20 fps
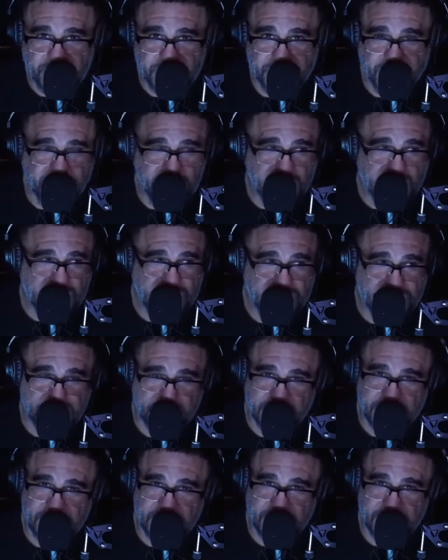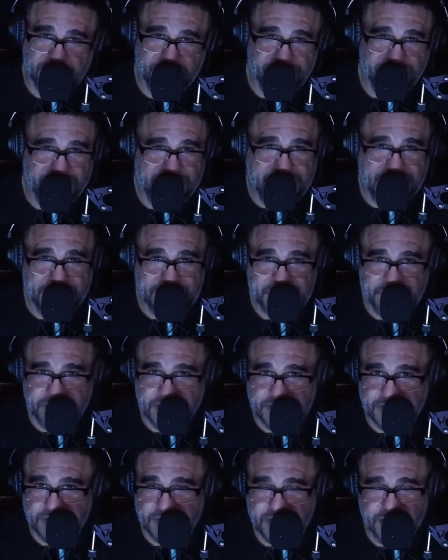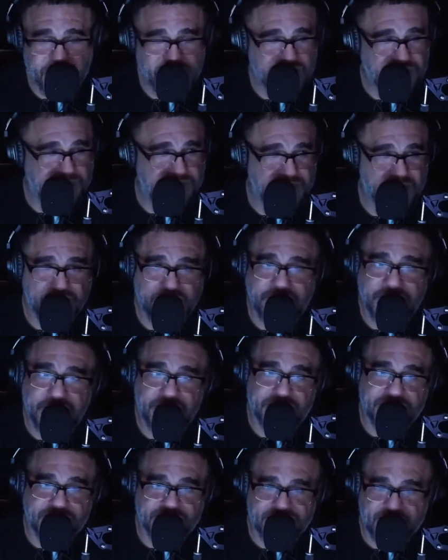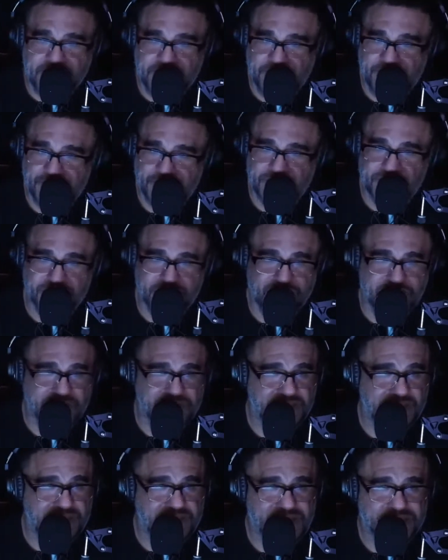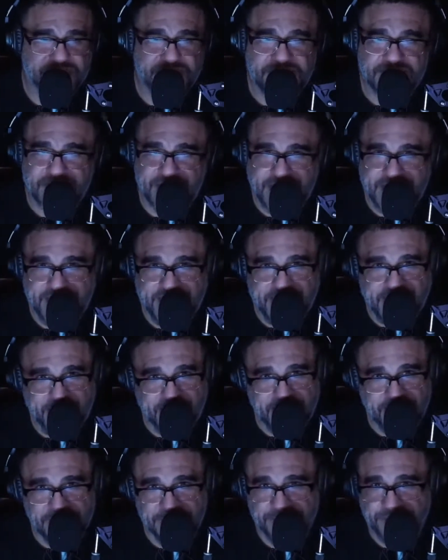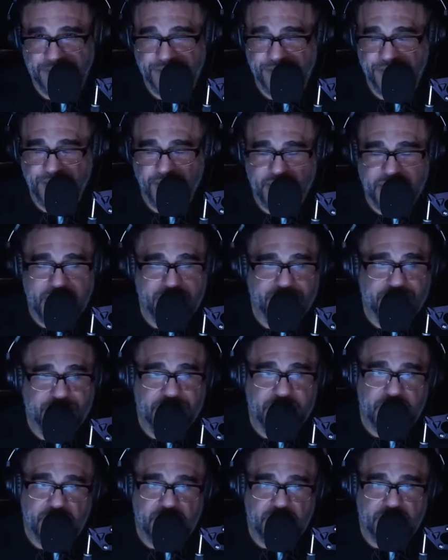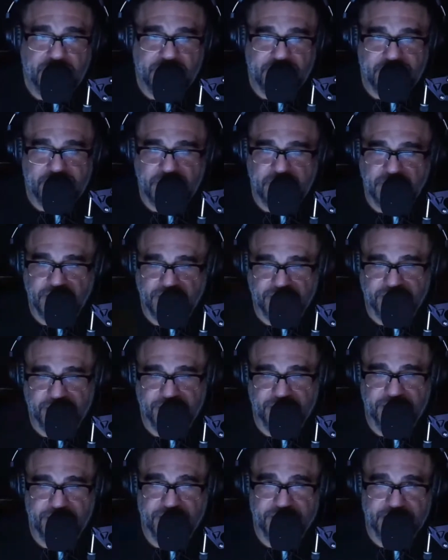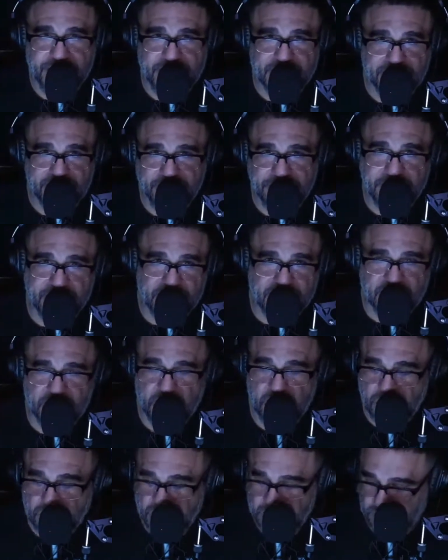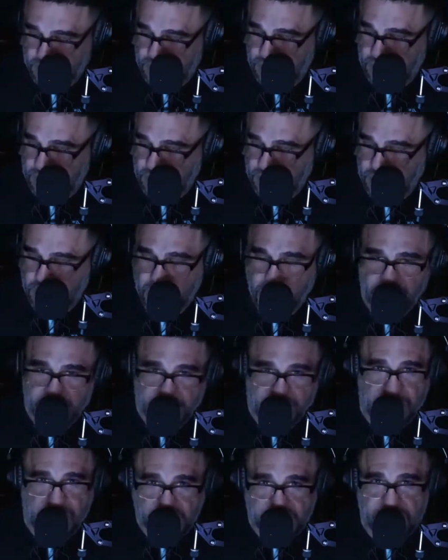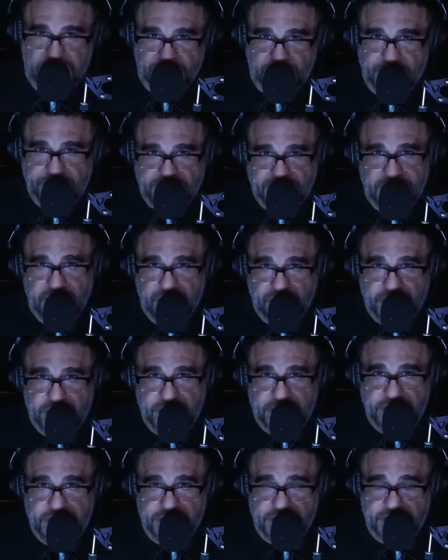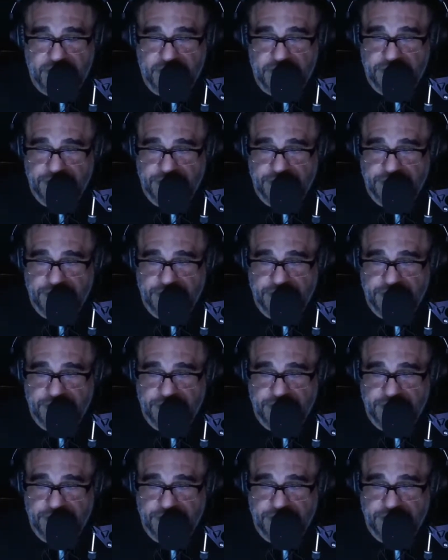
Music, fashion, hairstyles, slang, everything you could think of that's being sold is based around us.